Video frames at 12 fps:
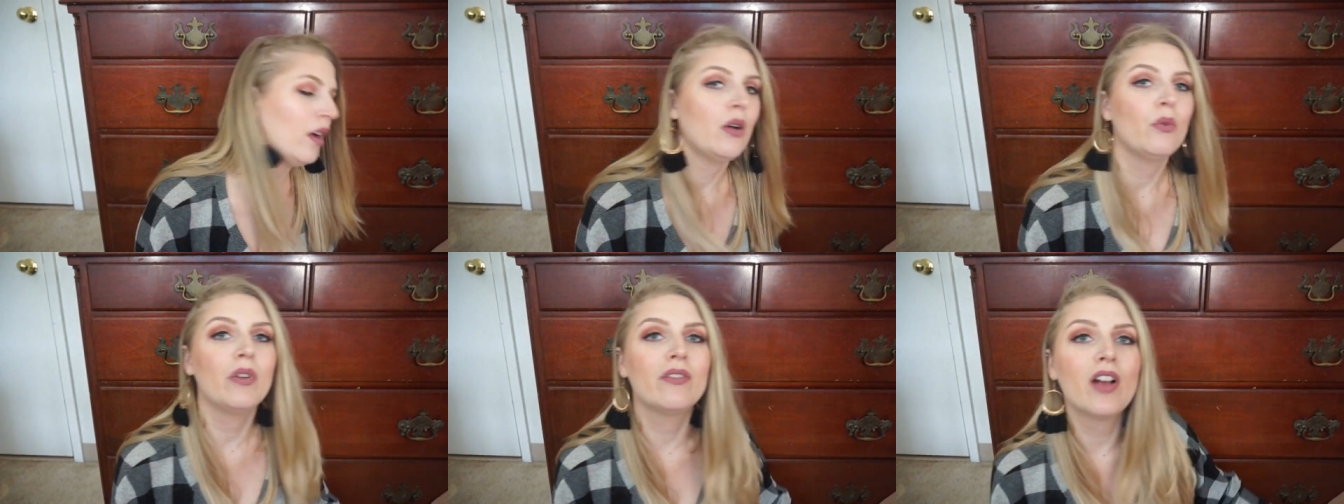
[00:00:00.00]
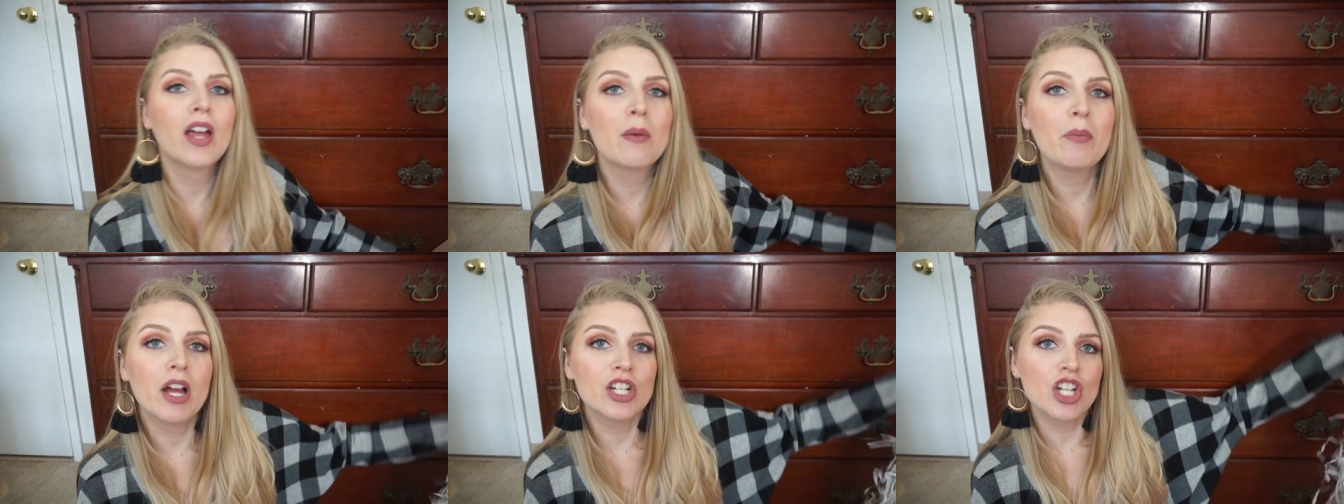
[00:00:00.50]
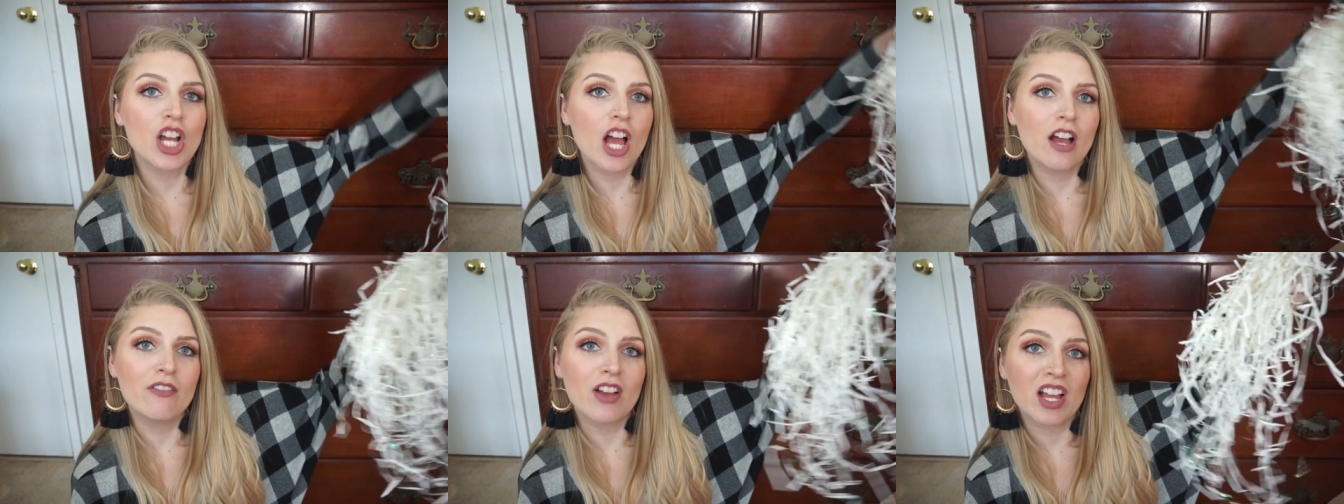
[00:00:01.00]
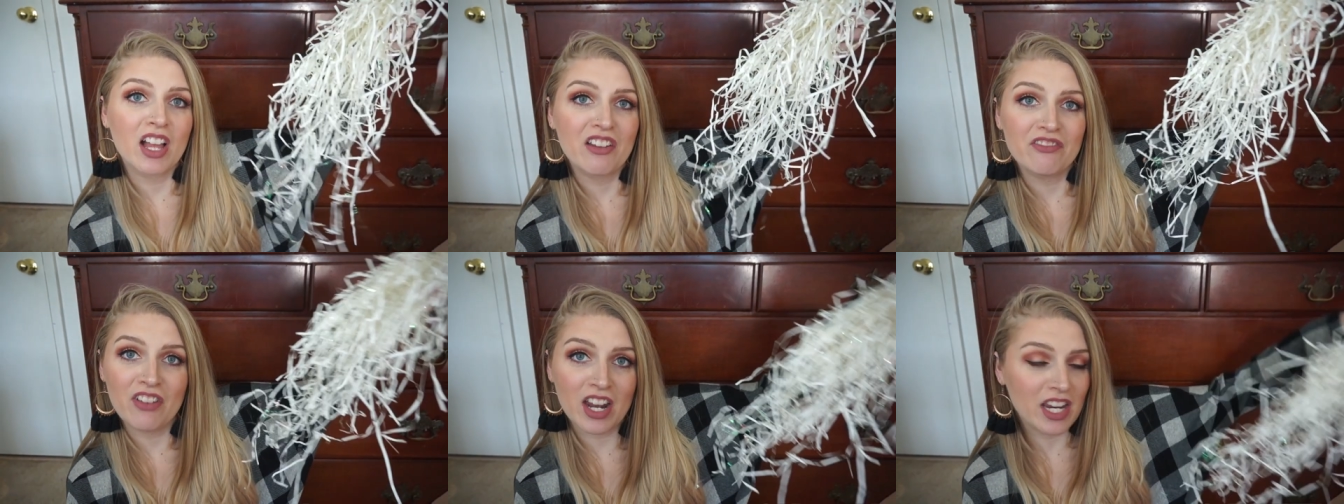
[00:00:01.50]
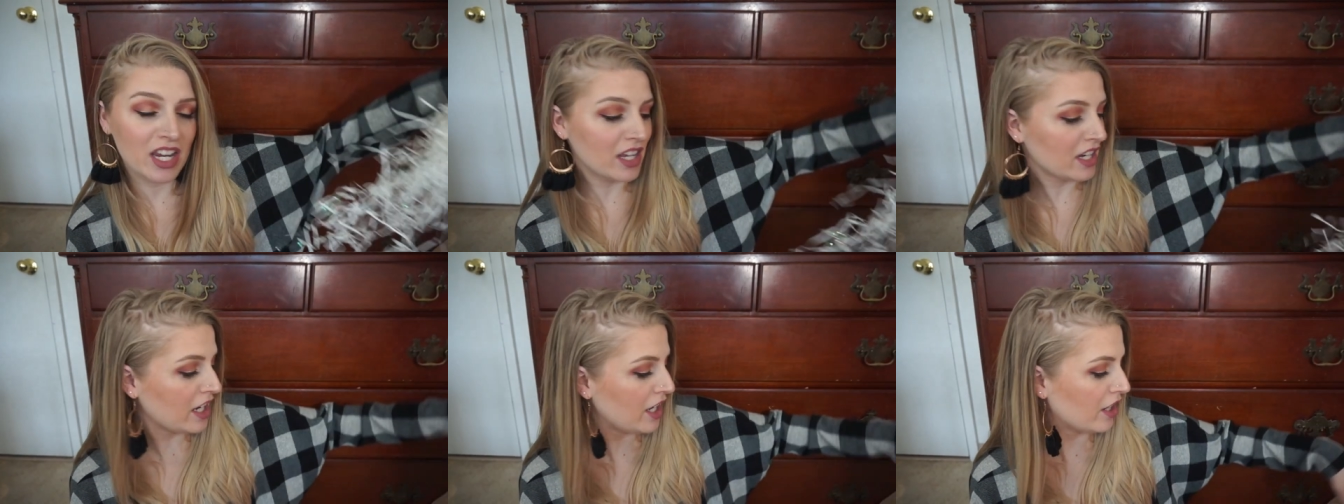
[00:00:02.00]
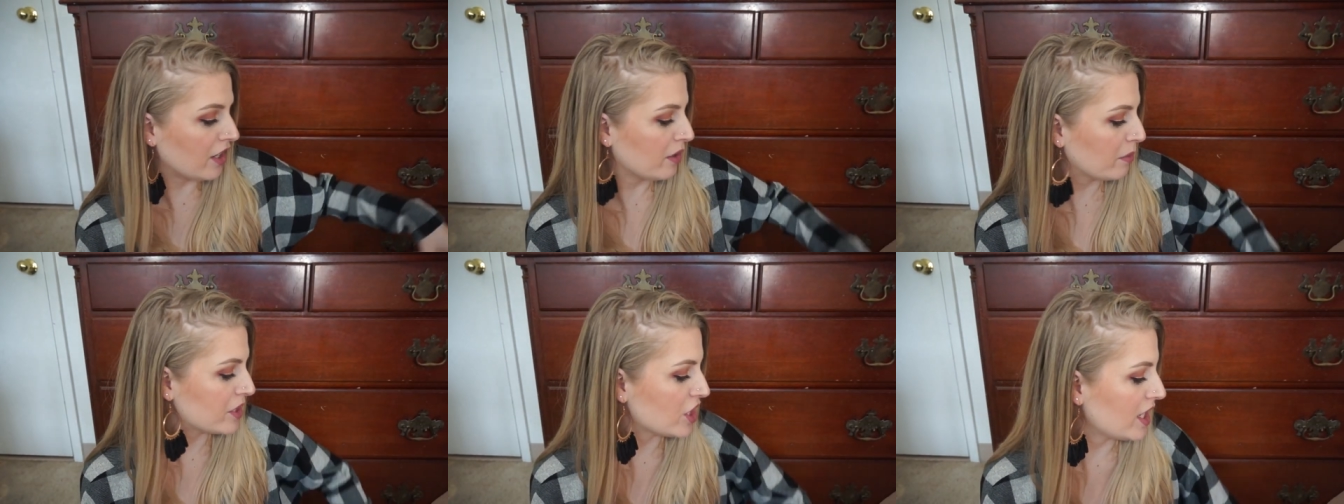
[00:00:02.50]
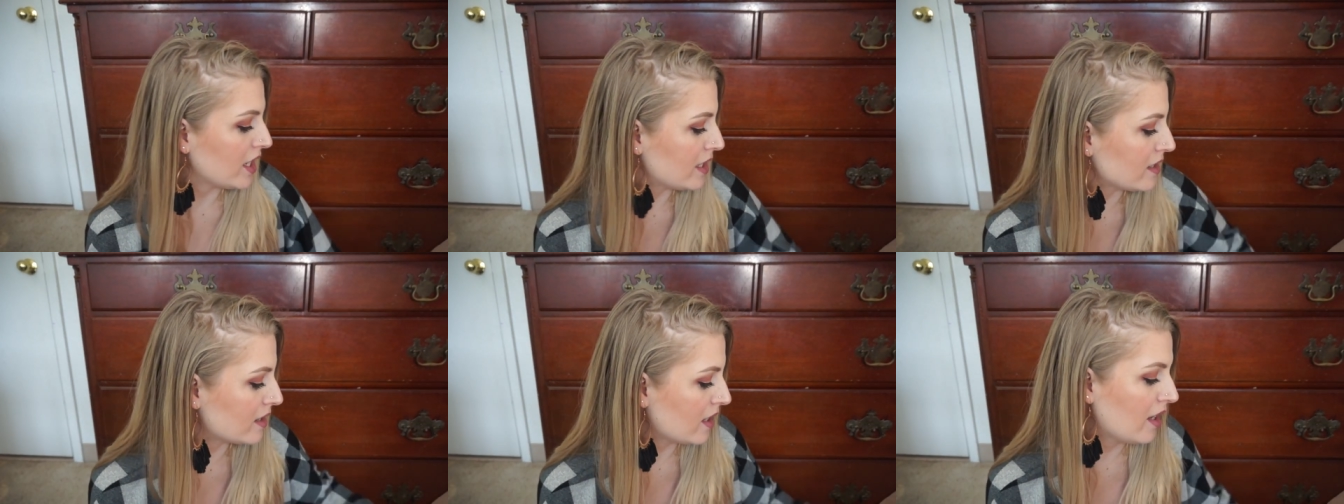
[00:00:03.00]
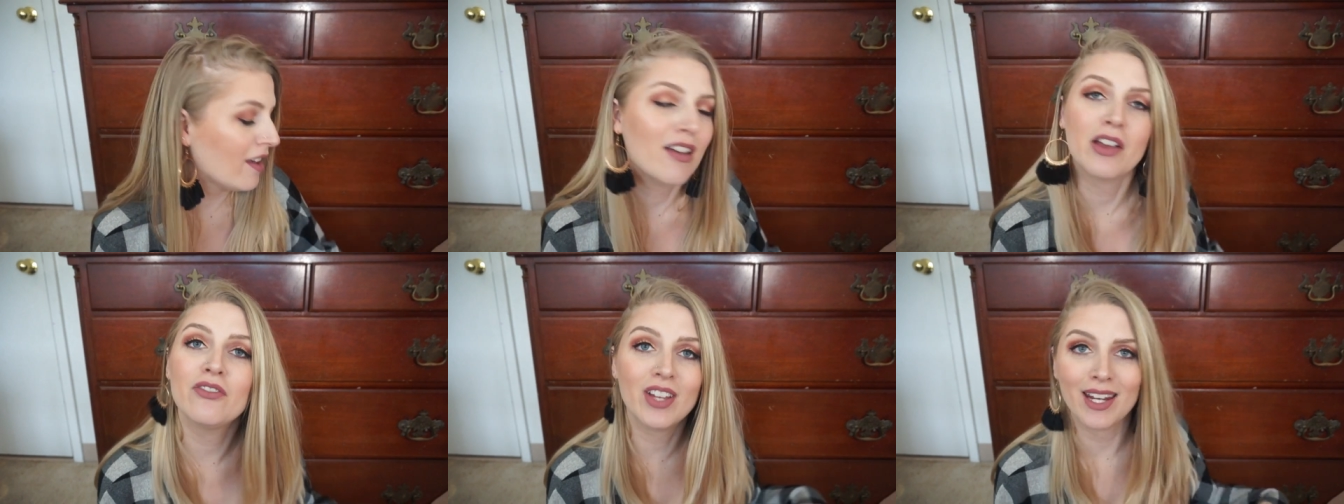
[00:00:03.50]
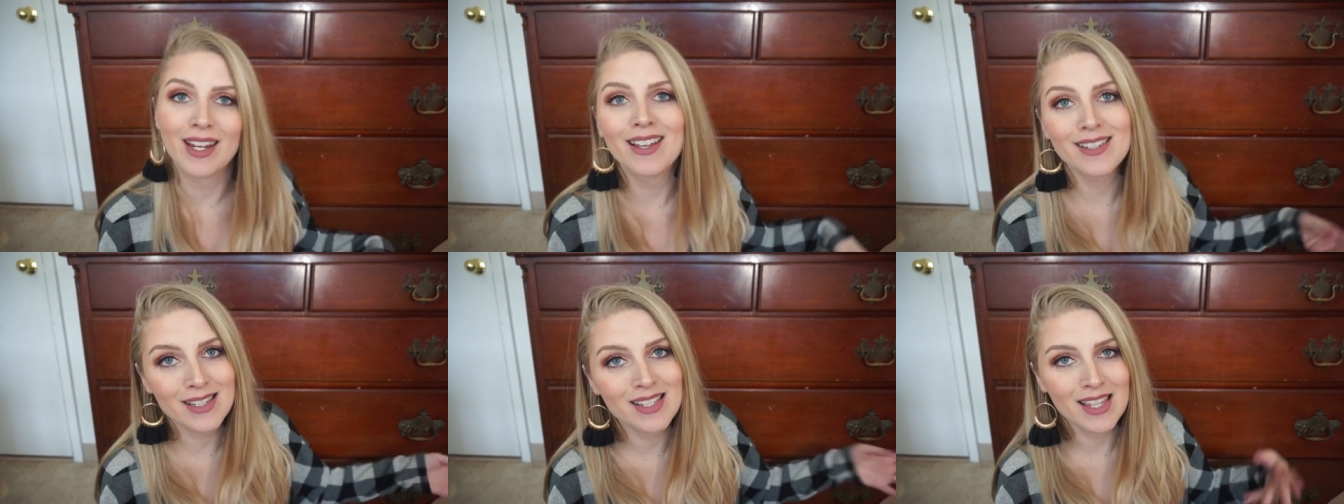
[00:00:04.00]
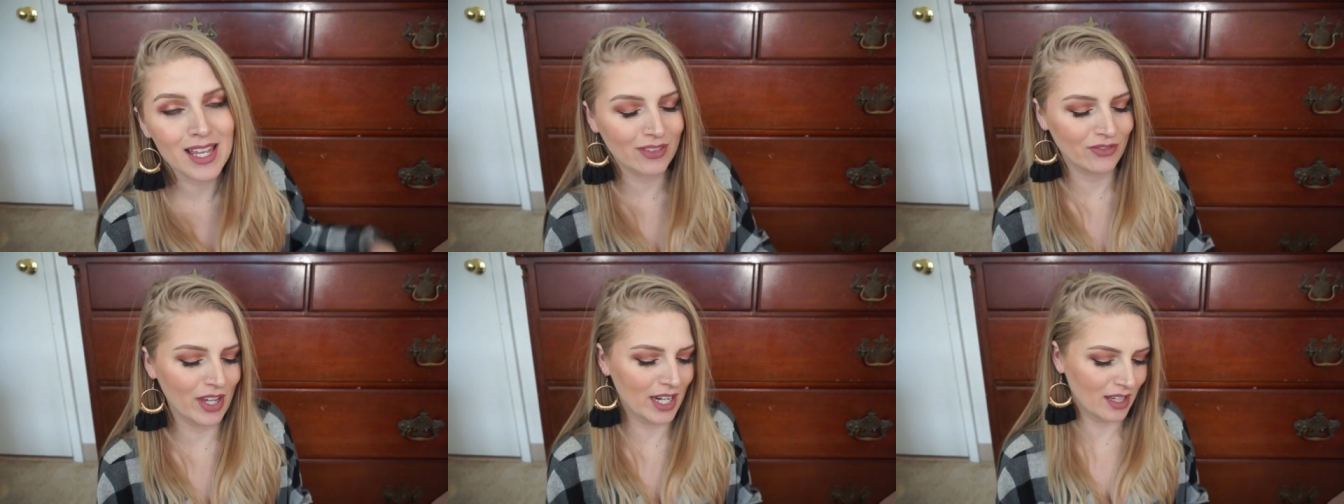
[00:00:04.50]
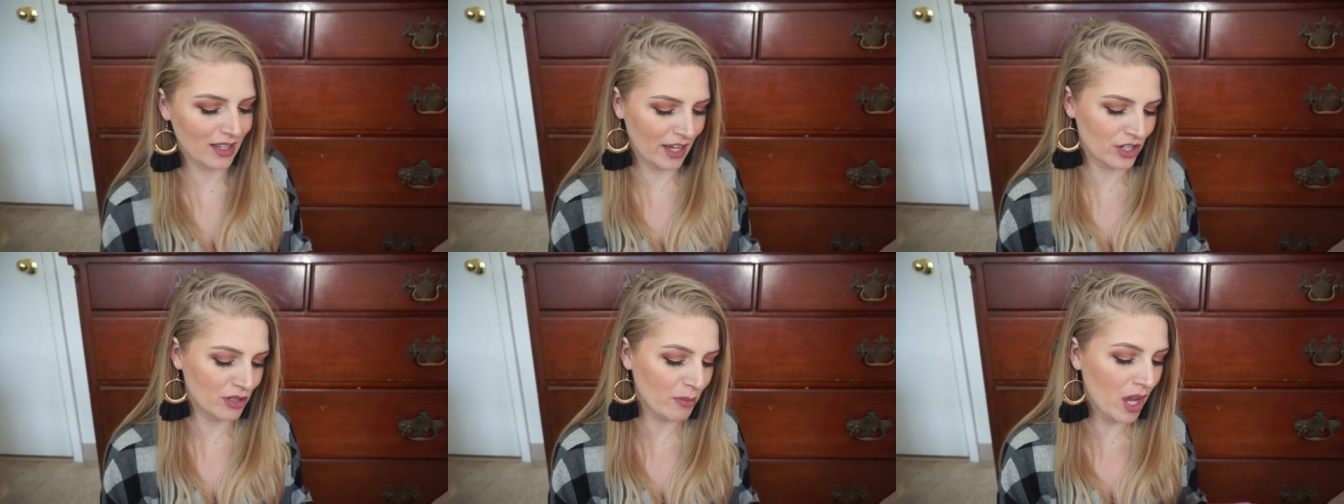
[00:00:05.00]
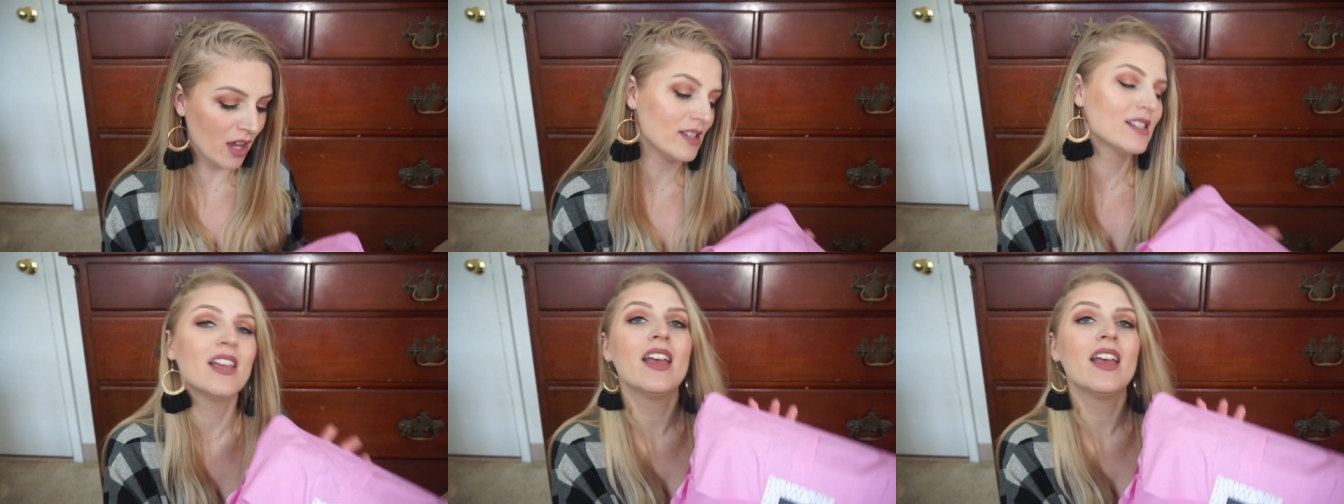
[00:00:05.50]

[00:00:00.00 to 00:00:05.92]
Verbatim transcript: We've got a bunch of confetti in here, which is fitting because it's the Confetti Collection box.